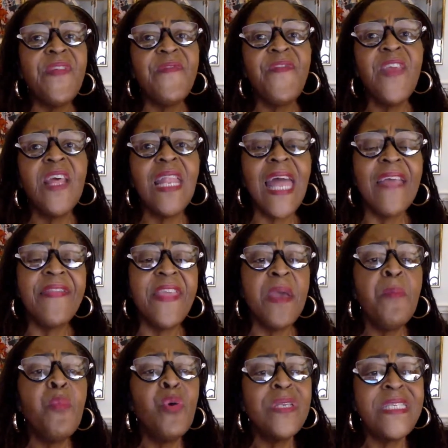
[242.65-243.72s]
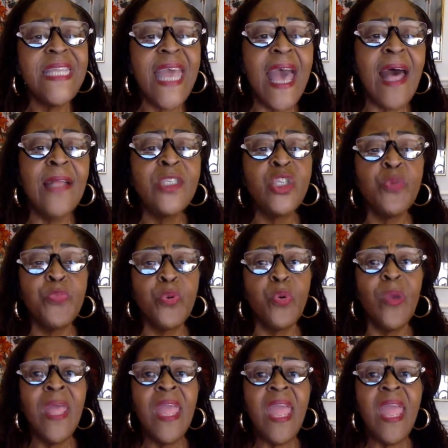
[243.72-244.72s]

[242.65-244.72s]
feel like they're more tangible